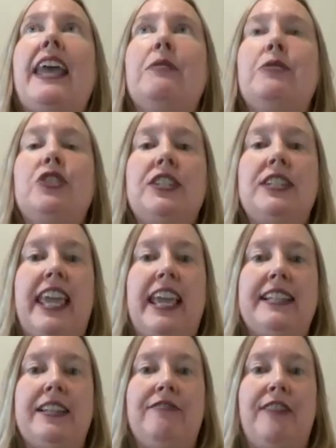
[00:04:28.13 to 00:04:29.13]
And it was just a
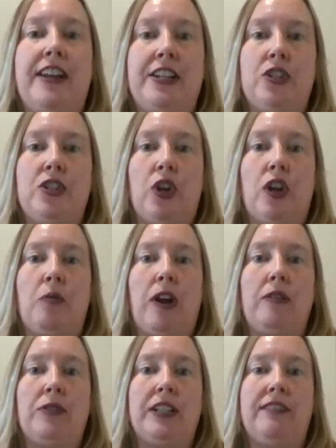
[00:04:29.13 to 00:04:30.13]
case of finding a story
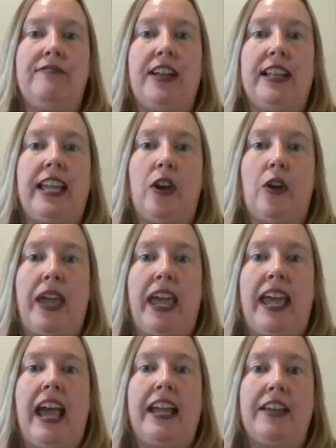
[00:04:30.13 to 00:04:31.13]
where I really felt like,
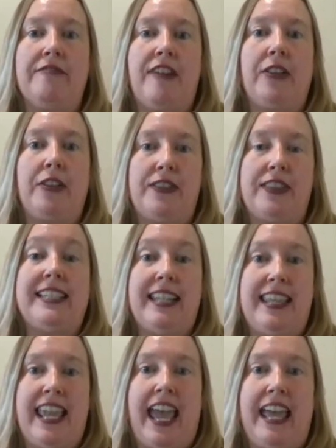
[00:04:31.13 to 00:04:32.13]
okay, I can follow this
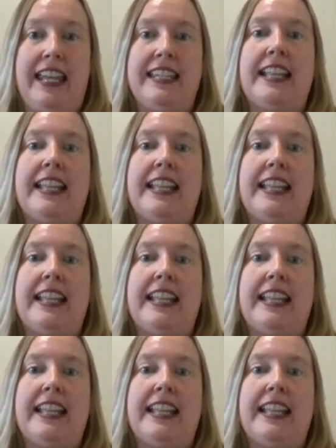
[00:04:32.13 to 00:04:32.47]
to the end.